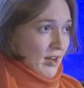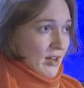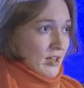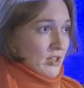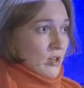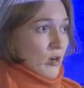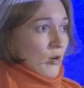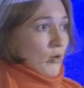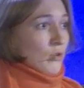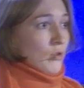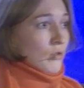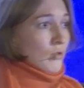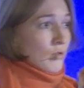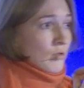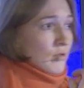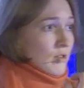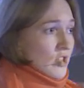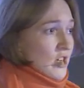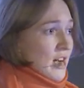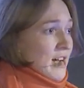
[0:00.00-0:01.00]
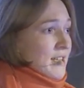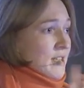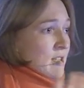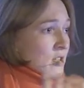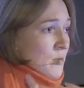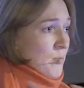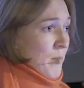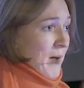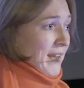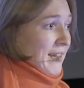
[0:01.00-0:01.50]
So you just
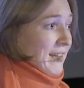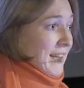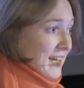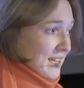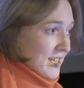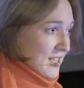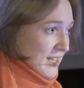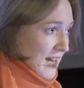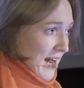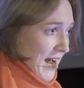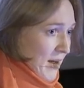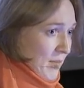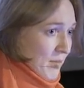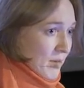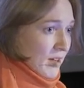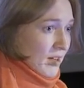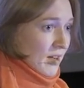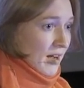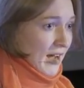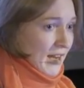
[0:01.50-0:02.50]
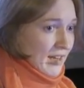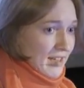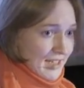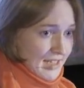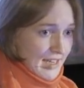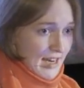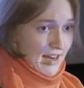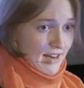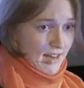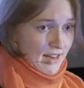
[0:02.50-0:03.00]
spend less time
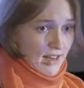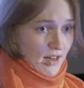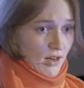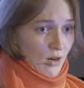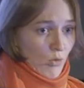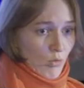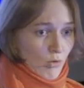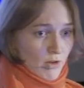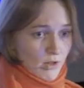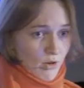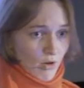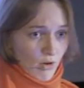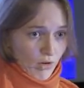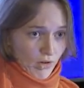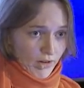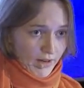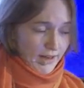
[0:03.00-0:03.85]
understanding what's going on